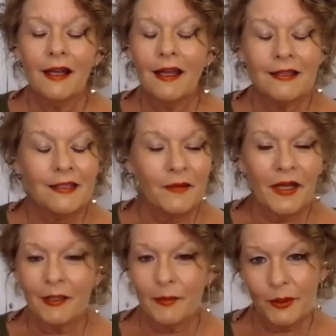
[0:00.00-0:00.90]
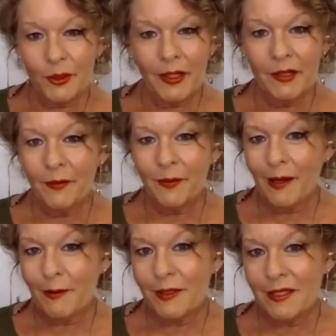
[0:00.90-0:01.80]
is available 24
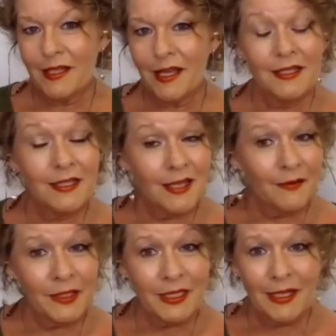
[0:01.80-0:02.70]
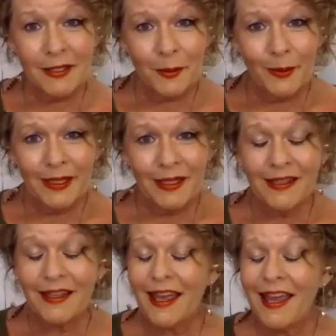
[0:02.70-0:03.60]
hours a day, 7 days a
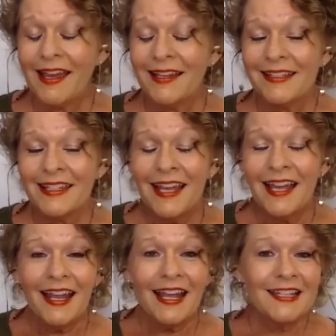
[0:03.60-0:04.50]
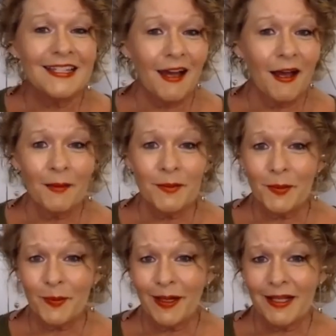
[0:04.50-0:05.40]
week, and is
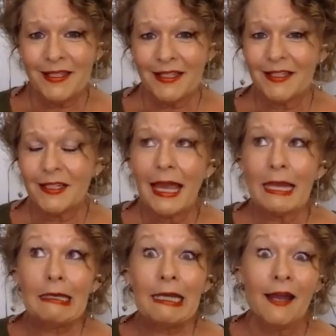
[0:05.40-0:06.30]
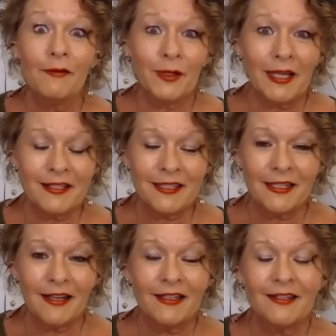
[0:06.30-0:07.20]
omnipresent and never gets
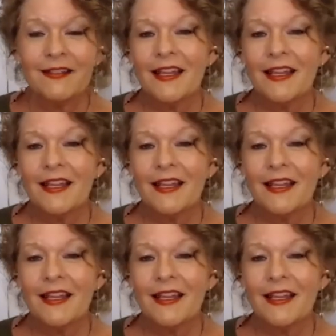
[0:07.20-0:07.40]
tired.